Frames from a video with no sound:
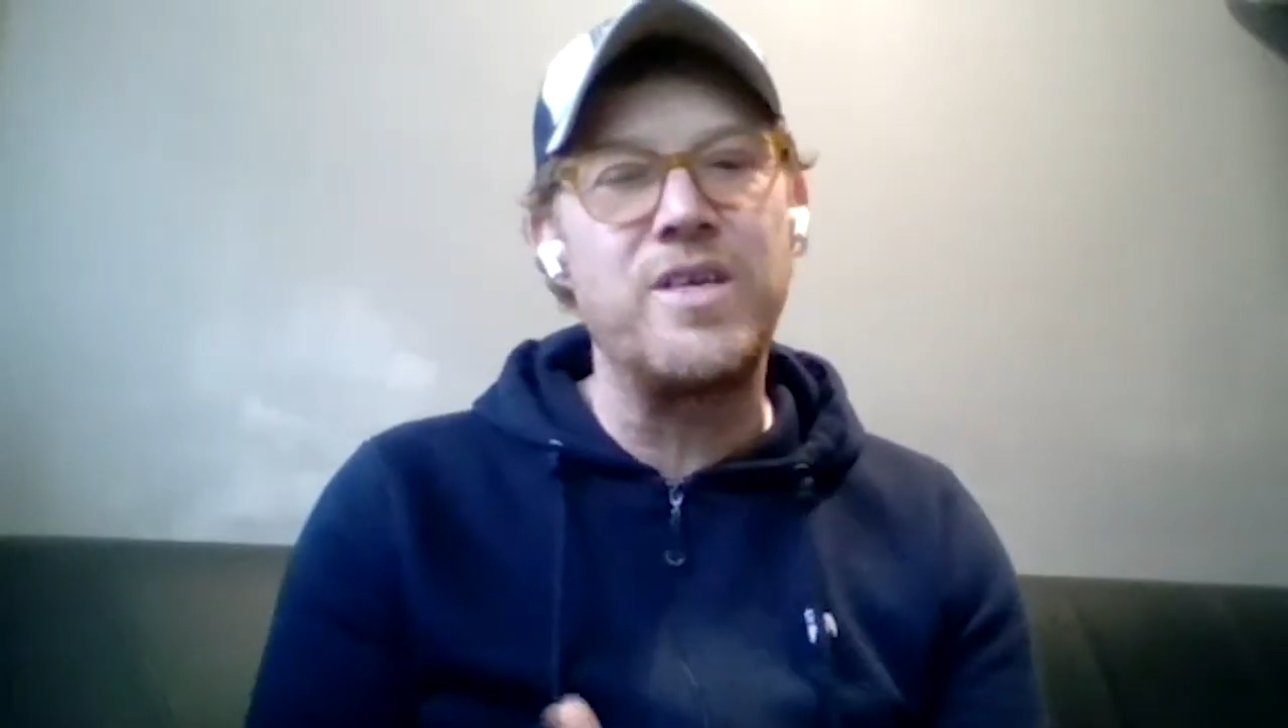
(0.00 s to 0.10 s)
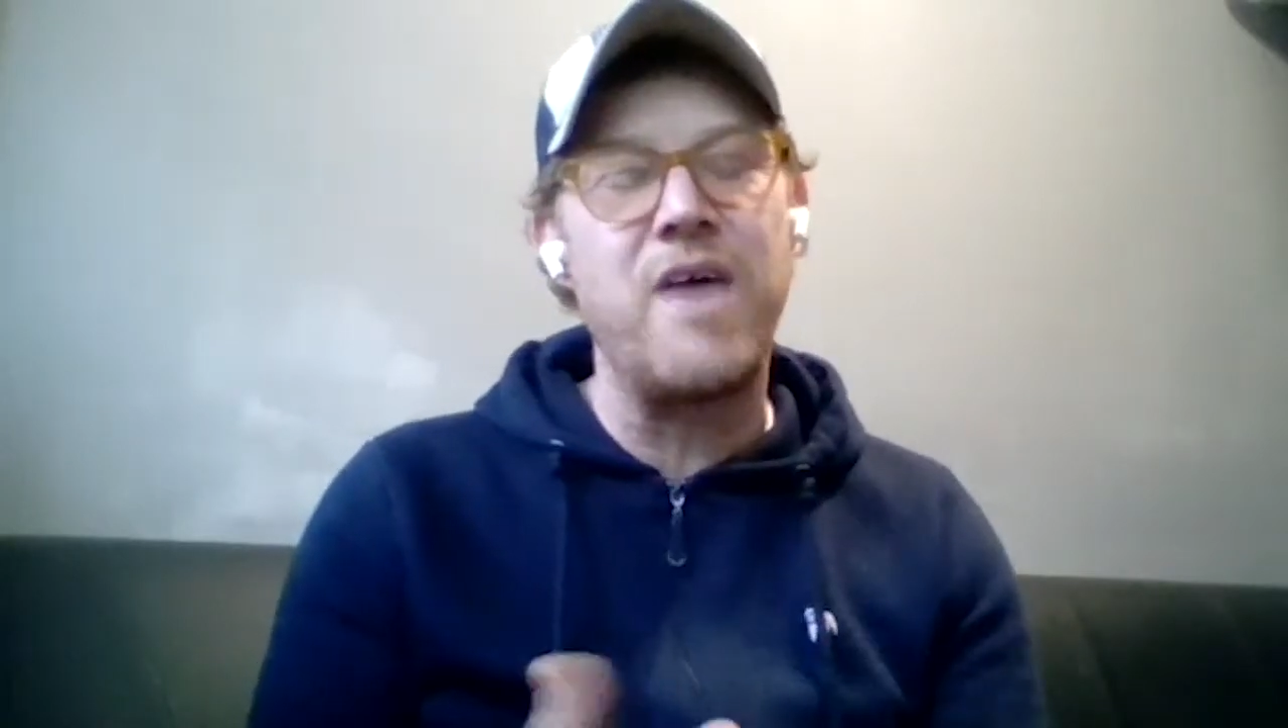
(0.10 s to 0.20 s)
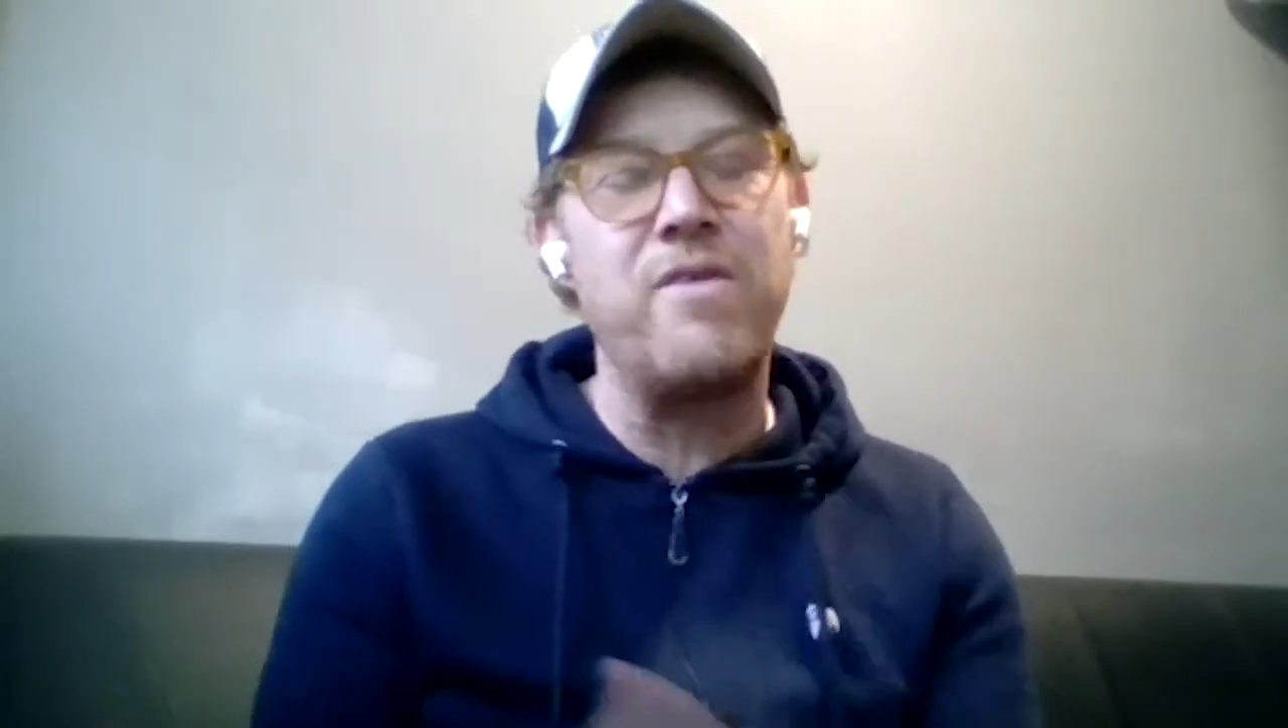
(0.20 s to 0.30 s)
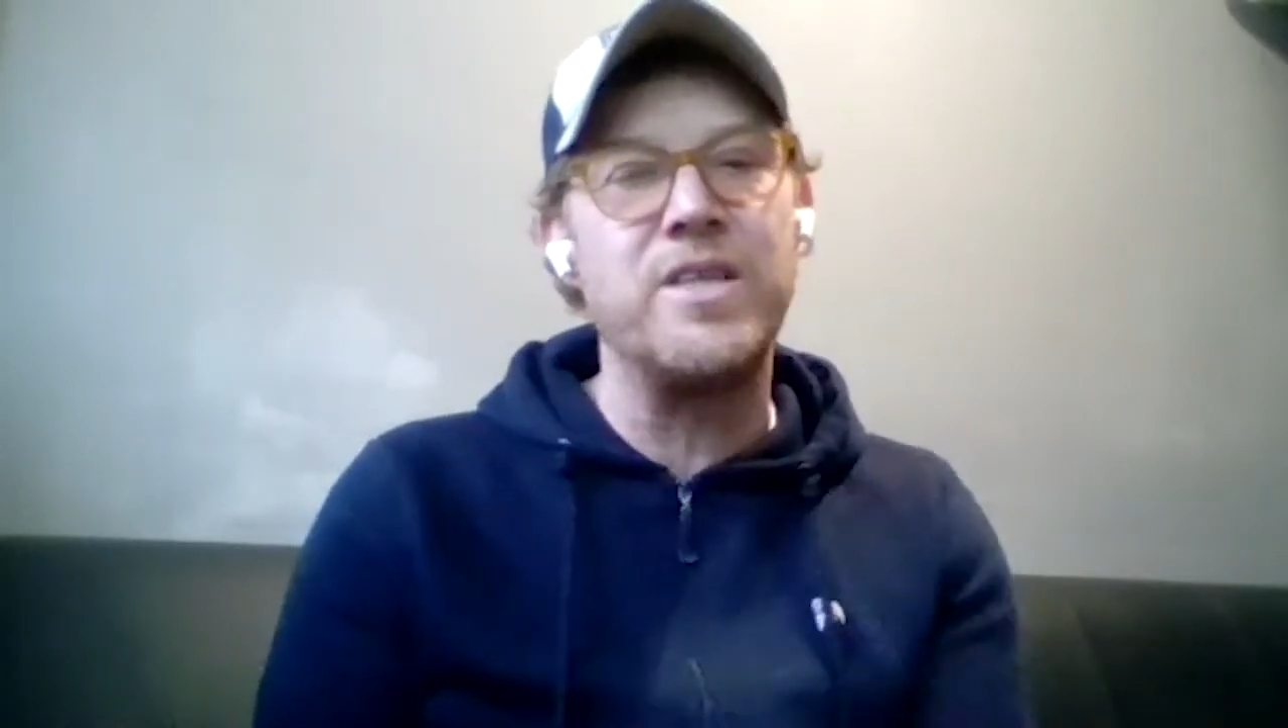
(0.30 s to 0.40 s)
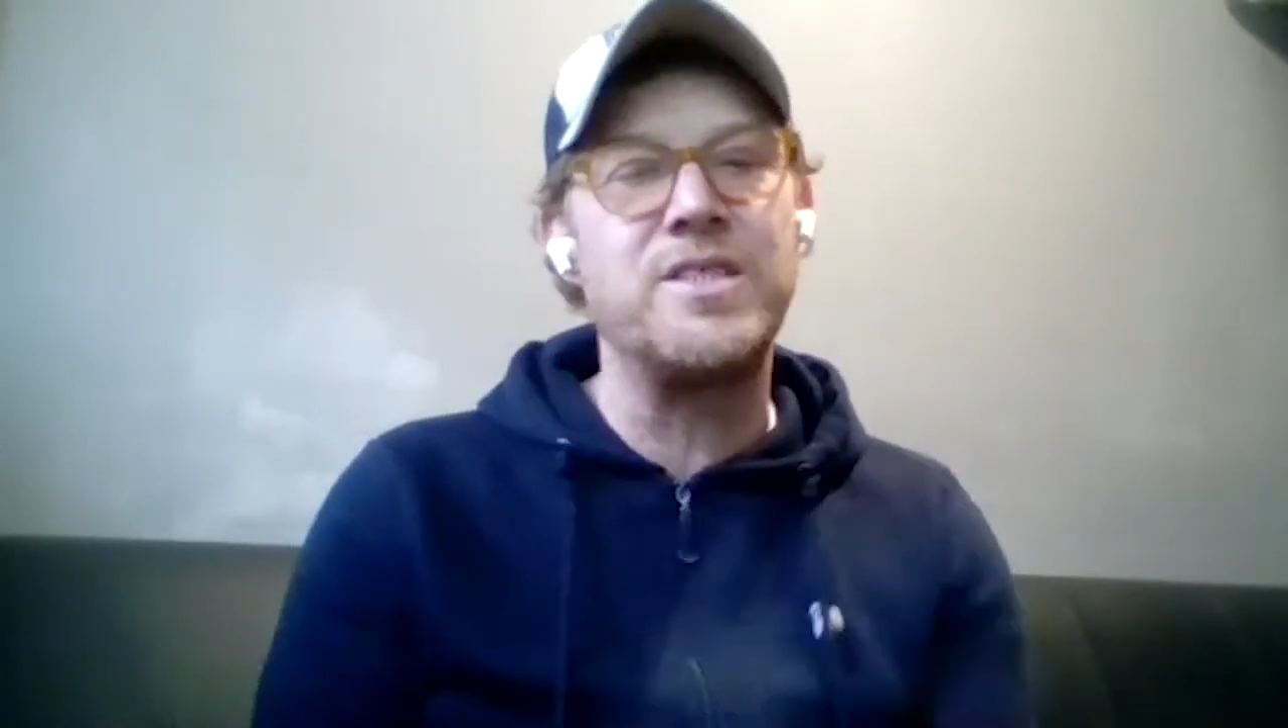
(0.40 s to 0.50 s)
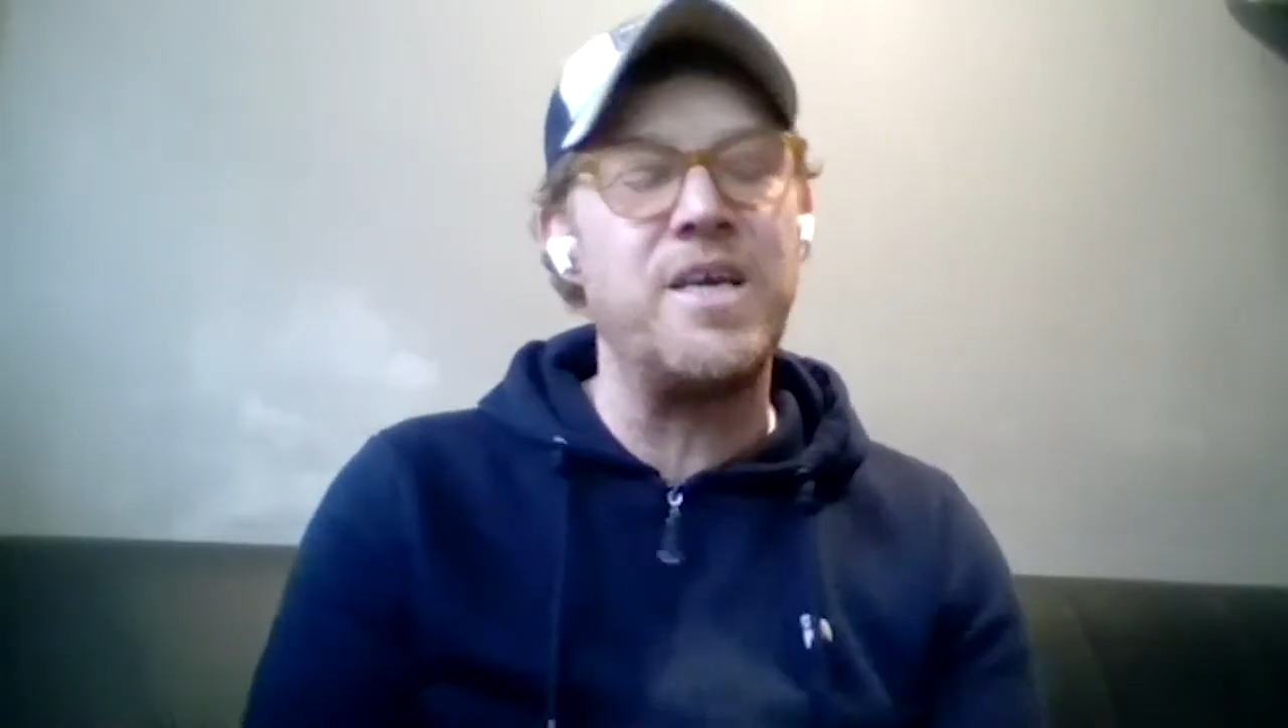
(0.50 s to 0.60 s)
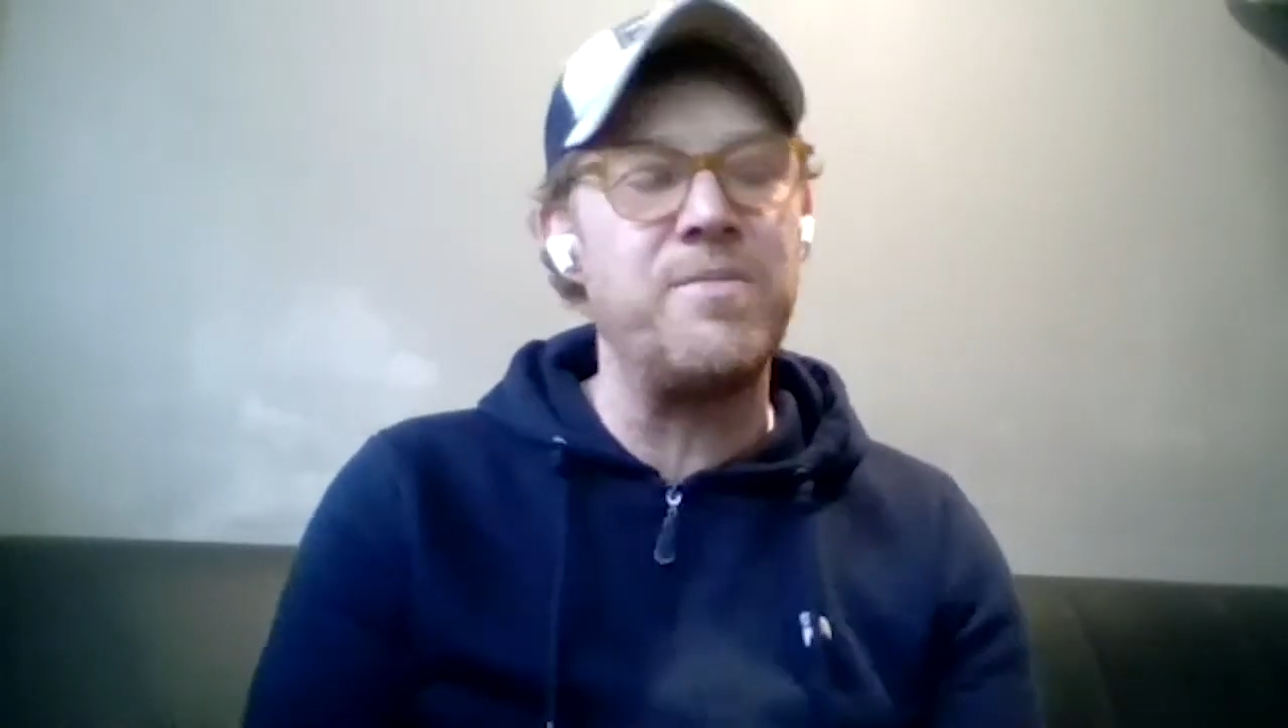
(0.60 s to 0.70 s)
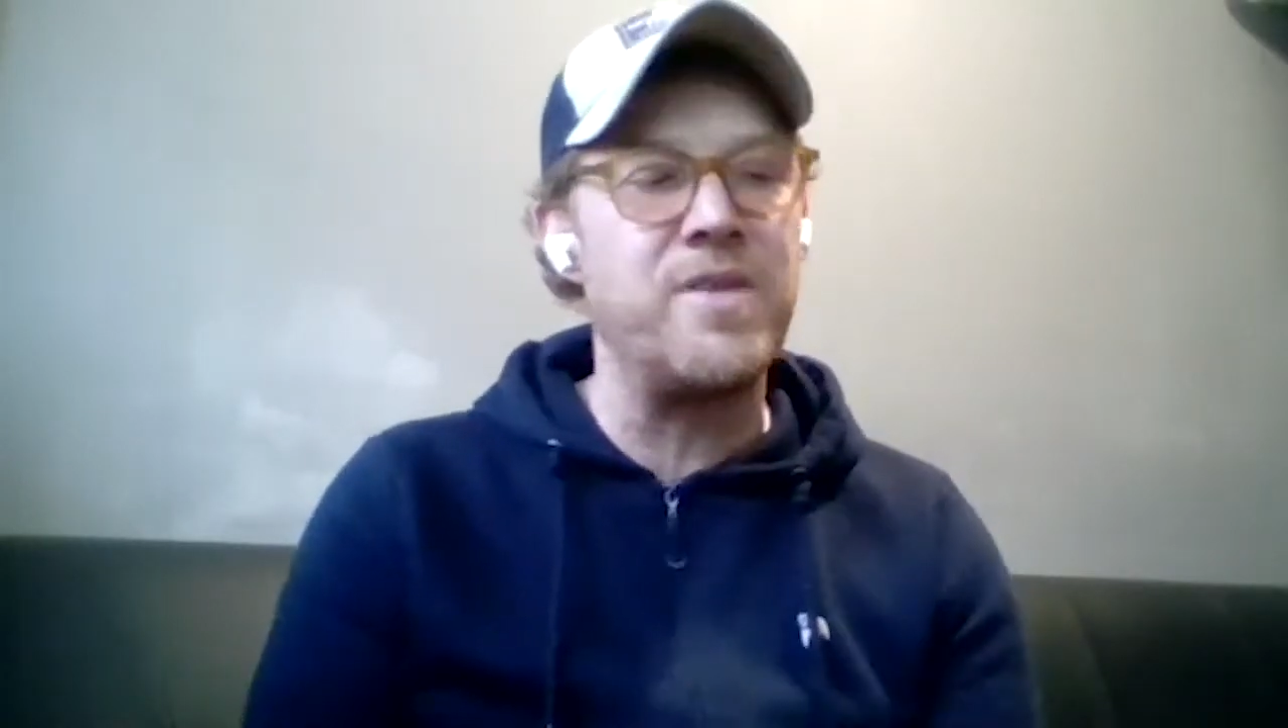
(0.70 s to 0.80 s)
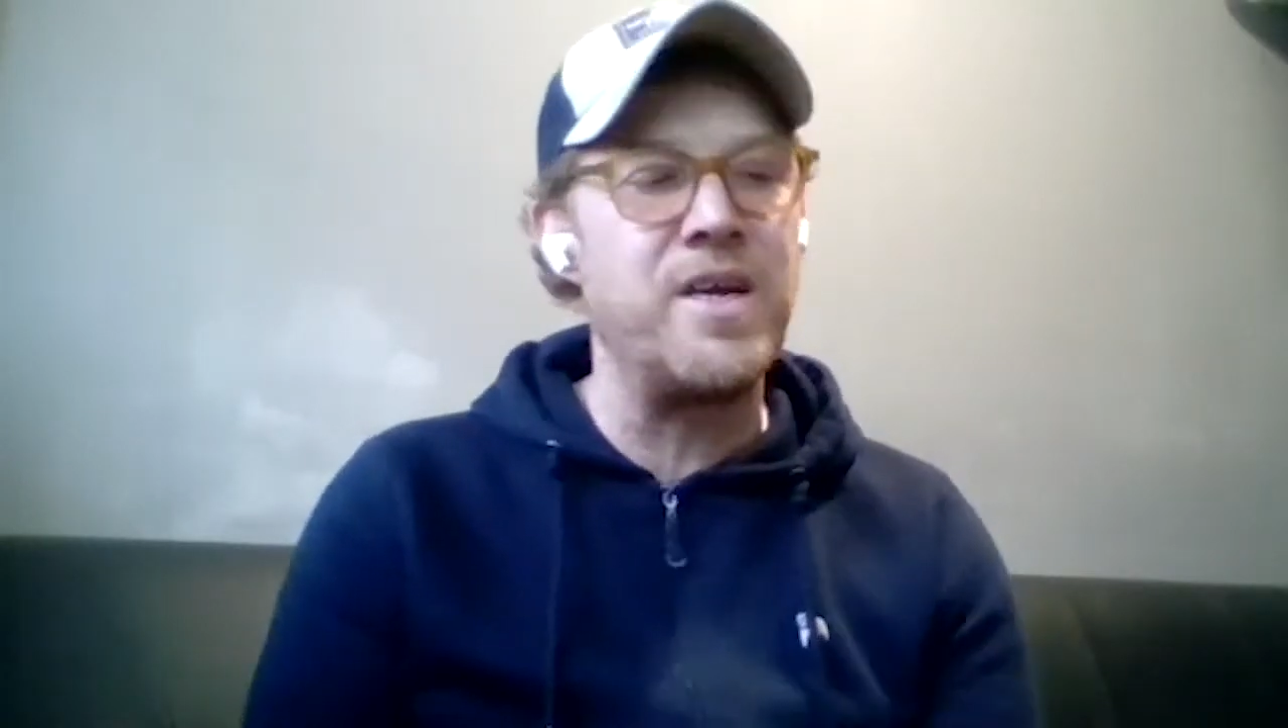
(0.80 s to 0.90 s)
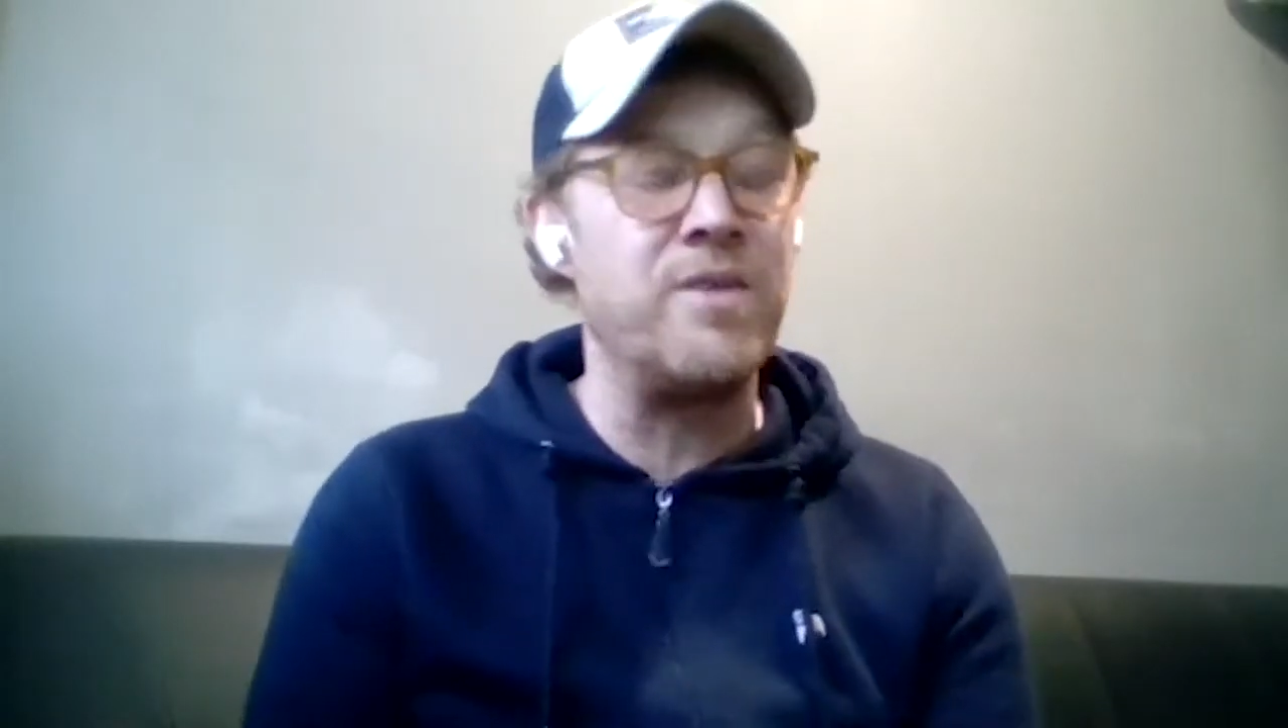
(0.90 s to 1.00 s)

carry the same thing."